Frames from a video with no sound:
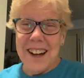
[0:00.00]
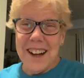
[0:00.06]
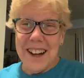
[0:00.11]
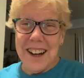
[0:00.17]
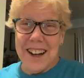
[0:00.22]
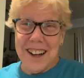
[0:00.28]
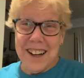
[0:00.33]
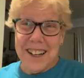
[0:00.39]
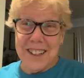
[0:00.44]

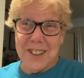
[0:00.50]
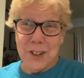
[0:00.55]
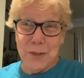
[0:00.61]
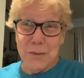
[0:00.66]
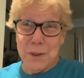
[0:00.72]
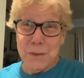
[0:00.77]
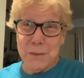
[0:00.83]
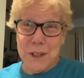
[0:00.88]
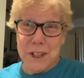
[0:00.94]
I
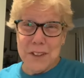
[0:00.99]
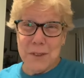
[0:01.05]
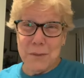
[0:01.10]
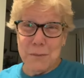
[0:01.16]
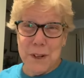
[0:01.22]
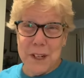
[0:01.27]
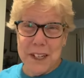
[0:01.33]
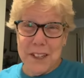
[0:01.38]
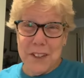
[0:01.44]
hope he makes
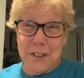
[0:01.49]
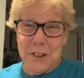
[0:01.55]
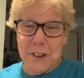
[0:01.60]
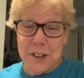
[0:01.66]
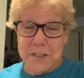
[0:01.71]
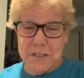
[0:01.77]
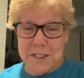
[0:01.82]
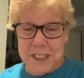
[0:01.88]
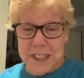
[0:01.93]
money
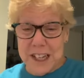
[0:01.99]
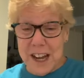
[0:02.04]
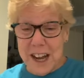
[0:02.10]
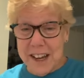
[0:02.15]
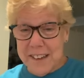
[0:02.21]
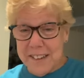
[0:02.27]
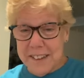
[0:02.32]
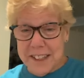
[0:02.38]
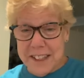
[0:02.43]
off it.
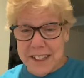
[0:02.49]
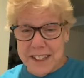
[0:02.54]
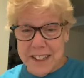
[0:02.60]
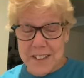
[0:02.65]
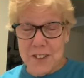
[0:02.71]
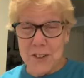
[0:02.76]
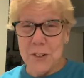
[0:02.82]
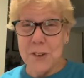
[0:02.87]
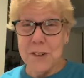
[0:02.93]
I think
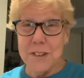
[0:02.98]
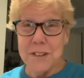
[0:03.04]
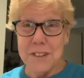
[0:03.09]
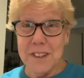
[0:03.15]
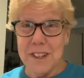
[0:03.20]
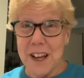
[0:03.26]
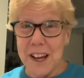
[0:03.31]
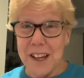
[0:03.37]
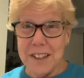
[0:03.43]
it's all in
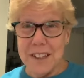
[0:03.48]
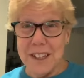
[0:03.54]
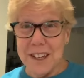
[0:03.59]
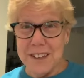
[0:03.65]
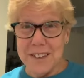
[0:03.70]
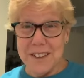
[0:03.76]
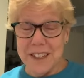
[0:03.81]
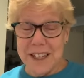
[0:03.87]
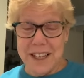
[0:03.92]
La
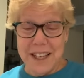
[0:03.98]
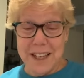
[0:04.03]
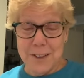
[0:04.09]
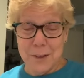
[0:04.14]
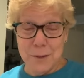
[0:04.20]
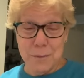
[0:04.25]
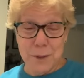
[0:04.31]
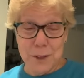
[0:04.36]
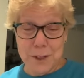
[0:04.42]
La
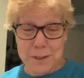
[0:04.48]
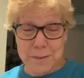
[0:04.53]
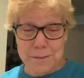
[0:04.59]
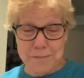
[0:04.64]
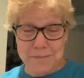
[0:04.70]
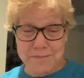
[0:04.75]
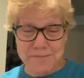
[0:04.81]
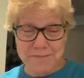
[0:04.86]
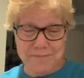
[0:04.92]
Land, but
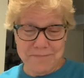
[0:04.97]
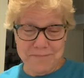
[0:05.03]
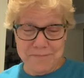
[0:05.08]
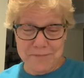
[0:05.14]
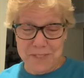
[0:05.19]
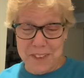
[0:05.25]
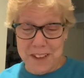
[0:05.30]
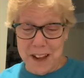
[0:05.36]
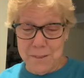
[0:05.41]

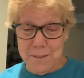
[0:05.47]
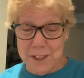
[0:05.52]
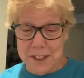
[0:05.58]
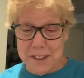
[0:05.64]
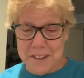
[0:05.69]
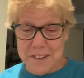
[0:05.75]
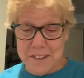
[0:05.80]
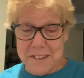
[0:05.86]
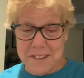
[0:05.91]
I'm not
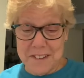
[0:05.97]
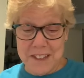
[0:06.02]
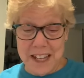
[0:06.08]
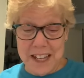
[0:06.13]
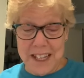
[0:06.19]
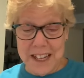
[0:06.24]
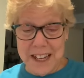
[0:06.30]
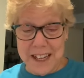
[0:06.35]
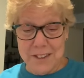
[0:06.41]
going to
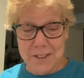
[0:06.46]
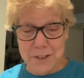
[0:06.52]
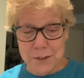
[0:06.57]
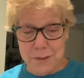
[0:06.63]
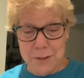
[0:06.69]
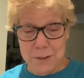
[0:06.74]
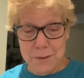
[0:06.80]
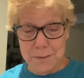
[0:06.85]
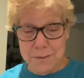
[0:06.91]
say that to
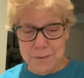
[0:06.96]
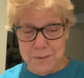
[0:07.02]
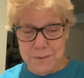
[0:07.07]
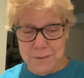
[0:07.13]
him.